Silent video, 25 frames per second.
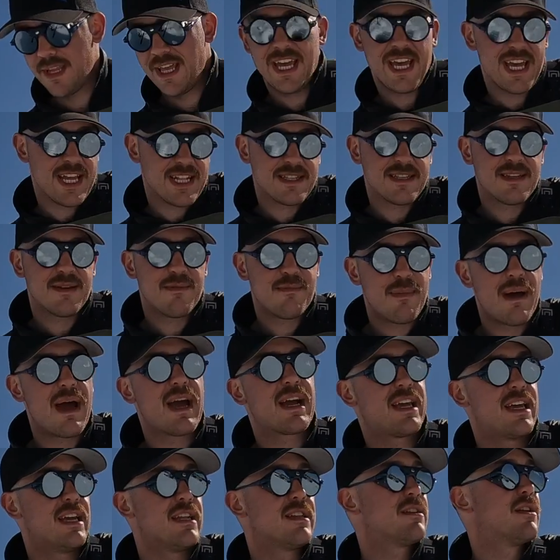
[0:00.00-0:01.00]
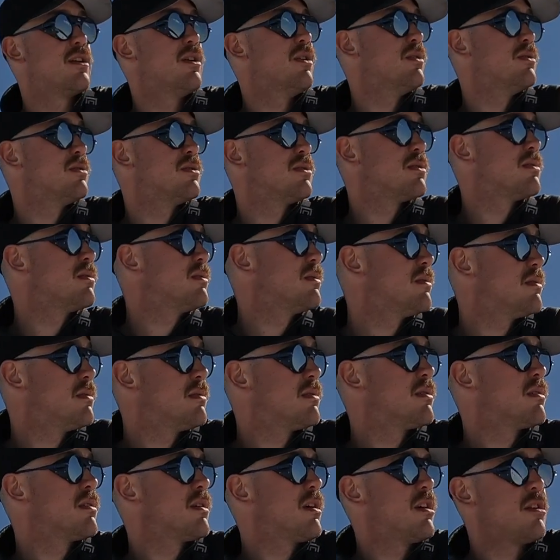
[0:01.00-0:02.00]
it, back it goes.
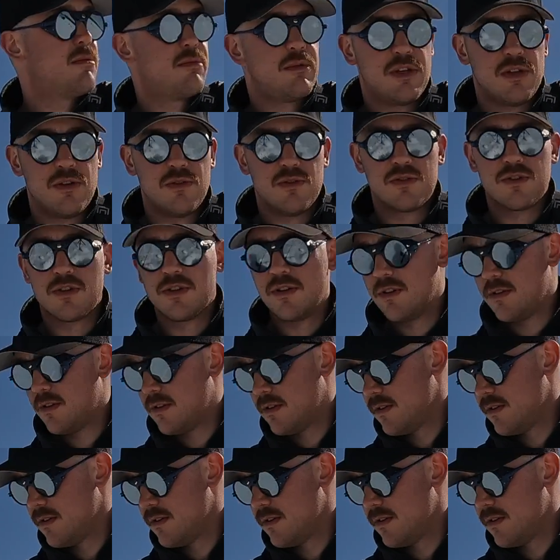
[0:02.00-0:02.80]
Gotta be neutral.